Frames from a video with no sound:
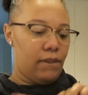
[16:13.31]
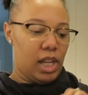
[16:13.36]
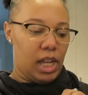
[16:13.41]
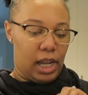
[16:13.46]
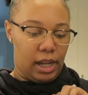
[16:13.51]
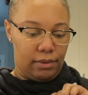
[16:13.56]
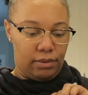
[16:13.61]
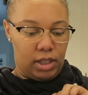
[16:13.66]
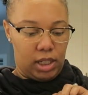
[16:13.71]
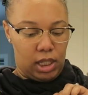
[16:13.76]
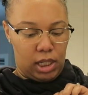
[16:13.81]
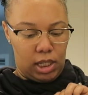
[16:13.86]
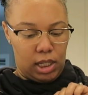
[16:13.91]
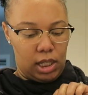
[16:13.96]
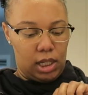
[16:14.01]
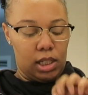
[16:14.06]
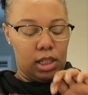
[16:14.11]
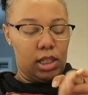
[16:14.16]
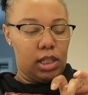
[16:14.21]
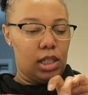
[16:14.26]
5
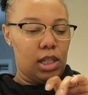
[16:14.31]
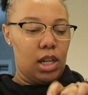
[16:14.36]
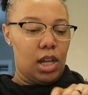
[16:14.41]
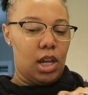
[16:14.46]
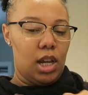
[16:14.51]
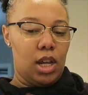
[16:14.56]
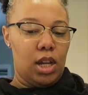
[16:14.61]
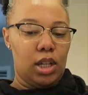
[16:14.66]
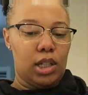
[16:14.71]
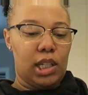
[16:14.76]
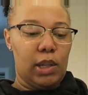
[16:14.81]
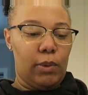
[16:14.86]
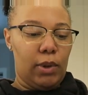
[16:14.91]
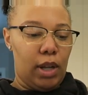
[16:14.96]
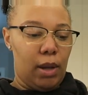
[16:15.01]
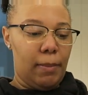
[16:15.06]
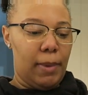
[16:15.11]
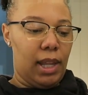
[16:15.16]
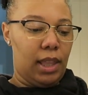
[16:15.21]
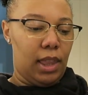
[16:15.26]
cheese. So we're
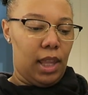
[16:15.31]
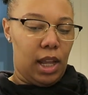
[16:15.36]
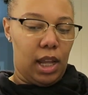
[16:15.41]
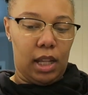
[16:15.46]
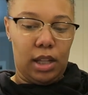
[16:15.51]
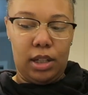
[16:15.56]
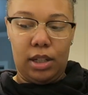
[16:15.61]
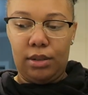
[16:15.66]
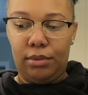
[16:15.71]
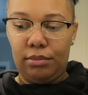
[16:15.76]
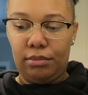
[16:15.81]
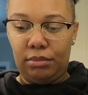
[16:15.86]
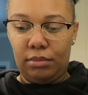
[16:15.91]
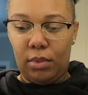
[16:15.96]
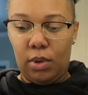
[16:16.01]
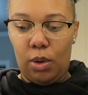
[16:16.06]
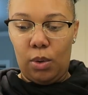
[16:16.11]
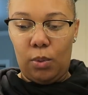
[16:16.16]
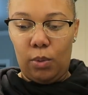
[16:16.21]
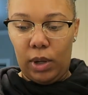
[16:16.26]
gonna make that
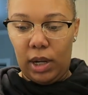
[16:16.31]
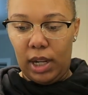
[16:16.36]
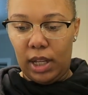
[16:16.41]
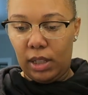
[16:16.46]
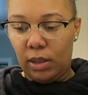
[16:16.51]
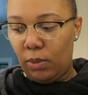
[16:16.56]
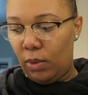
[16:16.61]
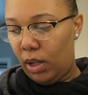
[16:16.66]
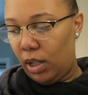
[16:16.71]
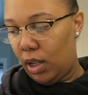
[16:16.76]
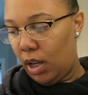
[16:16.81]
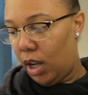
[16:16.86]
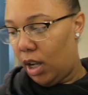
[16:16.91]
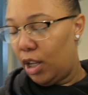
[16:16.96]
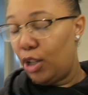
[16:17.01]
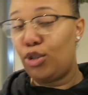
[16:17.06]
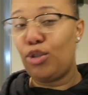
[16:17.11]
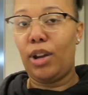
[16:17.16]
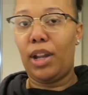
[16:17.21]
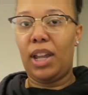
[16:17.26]
one as well,
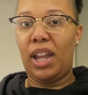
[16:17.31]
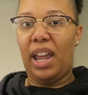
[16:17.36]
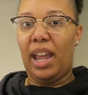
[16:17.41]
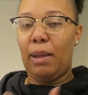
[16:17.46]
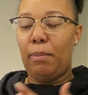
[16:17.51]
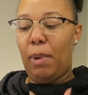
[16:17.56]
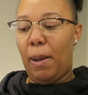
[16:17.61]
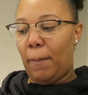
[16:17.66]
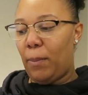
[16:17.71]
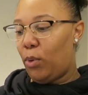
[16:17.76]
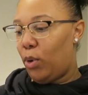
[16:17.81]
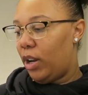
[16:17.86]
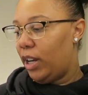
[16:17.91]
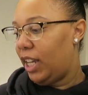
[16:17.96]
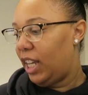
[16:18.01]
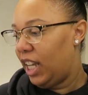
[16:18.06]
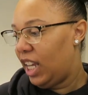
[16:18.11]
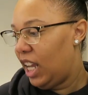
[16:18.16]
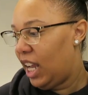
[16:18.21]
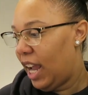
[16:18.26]
y'all. Dre hate
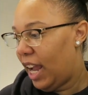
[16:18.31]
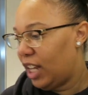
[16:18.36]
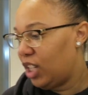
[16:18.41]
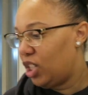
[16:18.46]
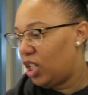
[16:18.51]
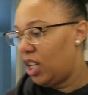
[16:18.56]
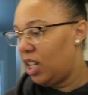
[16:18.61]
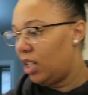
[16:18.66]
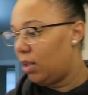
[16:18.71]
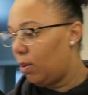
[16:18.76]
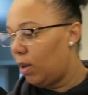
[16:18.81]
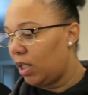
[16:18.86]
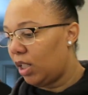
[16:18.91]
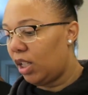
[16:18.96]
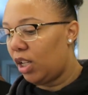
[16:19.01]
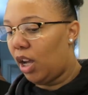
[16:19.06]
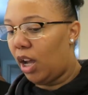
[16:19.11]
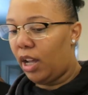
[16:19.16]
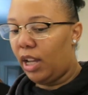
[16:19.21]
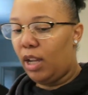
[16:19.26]
pepperoni, he hate cheese
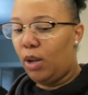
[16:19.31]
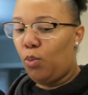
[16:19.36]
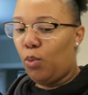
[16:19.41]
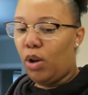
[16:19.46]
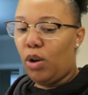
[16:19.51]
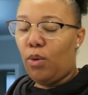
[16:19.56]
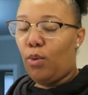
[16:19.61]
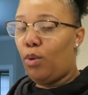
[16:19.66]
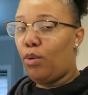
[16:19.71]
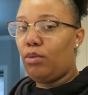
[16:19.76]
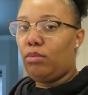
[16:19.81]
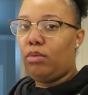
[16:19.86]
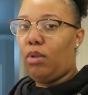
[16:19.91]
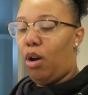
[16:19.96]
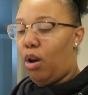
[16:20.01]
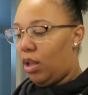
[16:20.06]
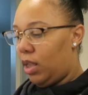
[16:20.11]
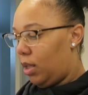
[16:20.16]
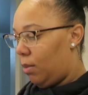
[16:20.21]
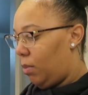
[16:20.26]
pizza, y'all. He want
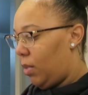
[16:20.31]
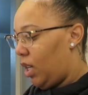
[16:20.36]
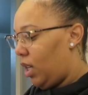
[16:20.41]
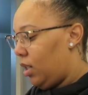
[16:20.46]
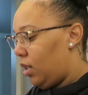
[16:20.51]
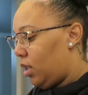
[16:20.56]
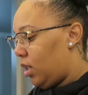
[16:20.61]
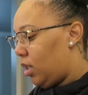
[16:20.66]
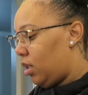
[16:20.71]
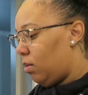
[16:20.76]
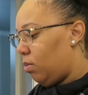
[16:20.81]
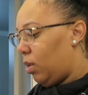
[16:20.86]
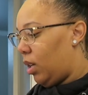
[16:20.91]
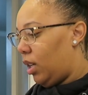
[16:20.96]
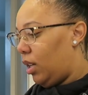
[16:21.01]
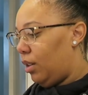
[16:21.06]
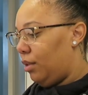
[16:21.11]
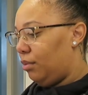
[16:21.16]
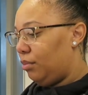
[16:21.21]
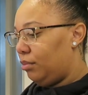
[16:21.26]
all the meats,
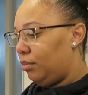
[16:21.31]
but